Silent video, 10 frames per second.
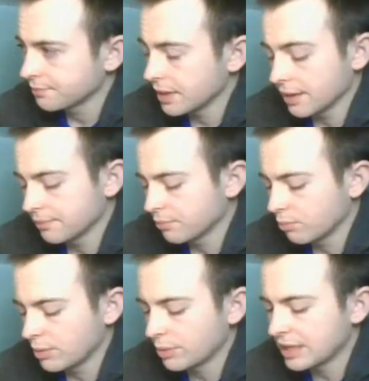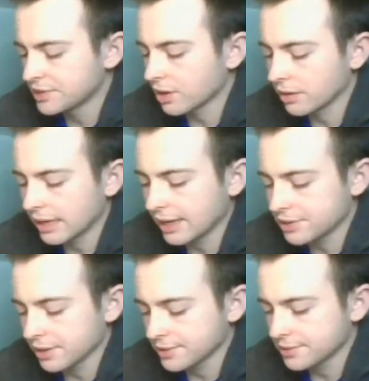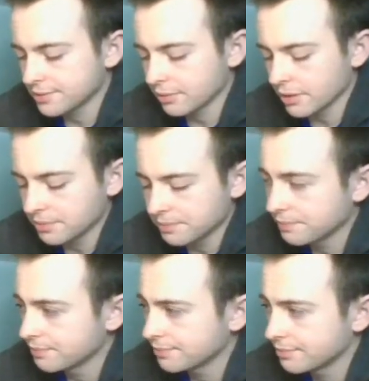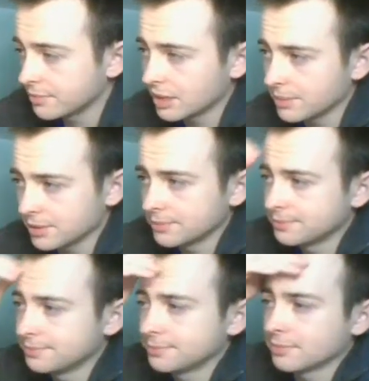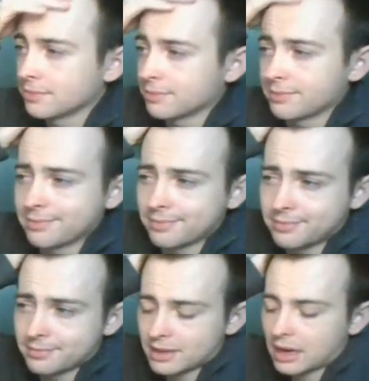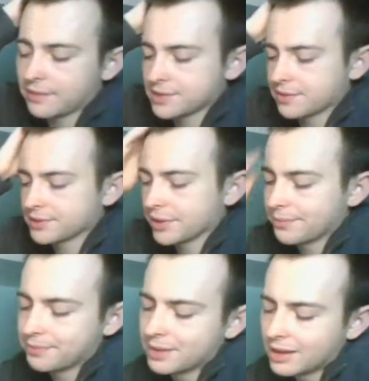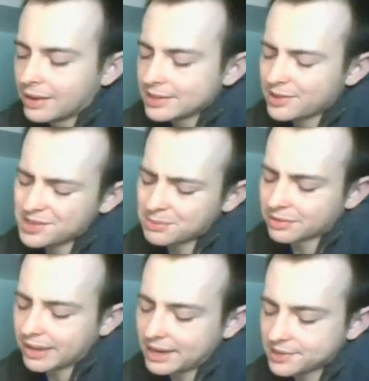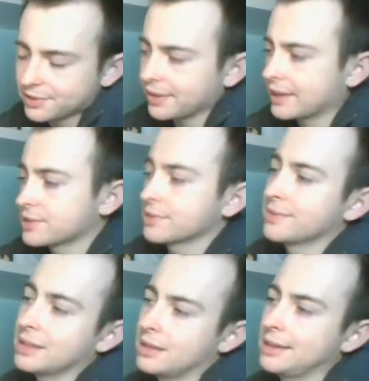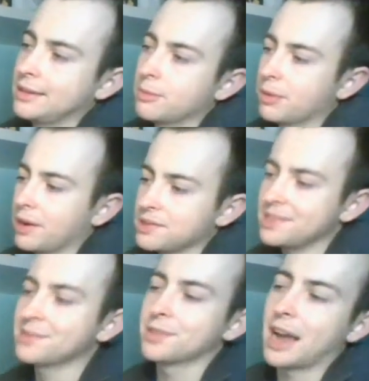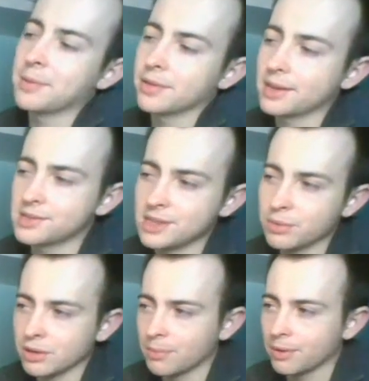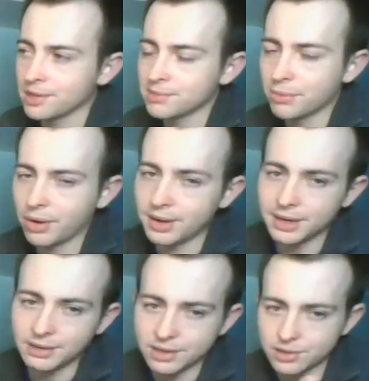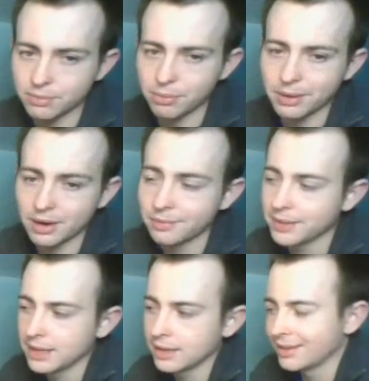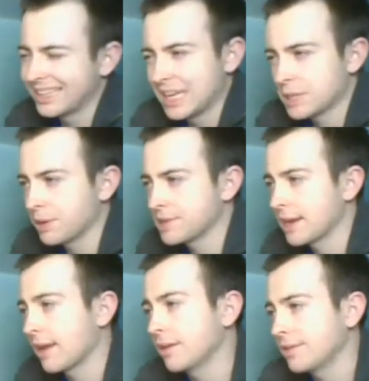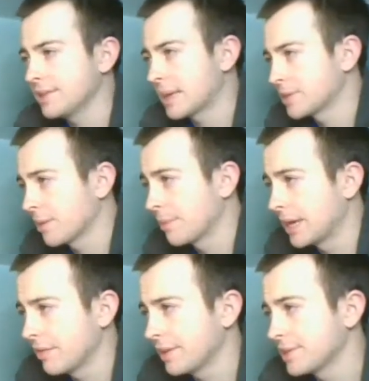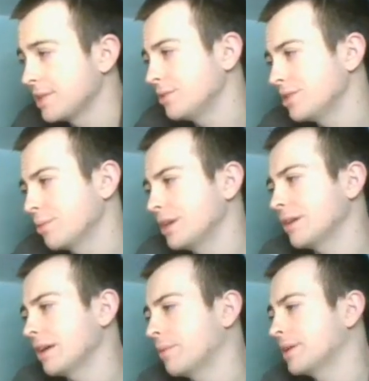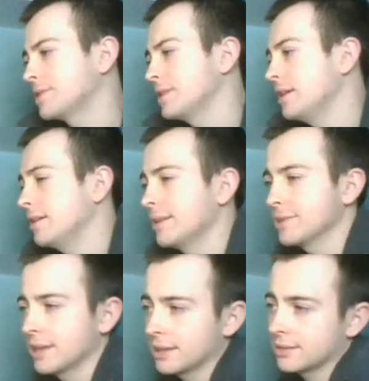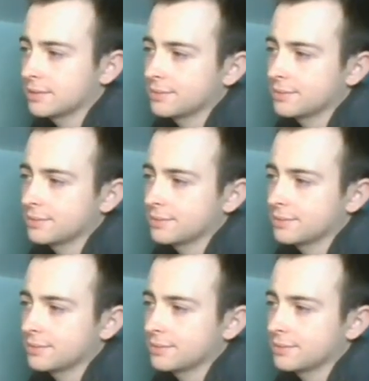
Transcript: Yeah, when they started, I got you guys. Don't worry. Not a big deal. Kind of how these events go. So there's some delay because they're like, the players need some time to like see what their opponents have been running and like try to prepare. It's pretty standard in these types of competitive events. What you kind of want to see is like,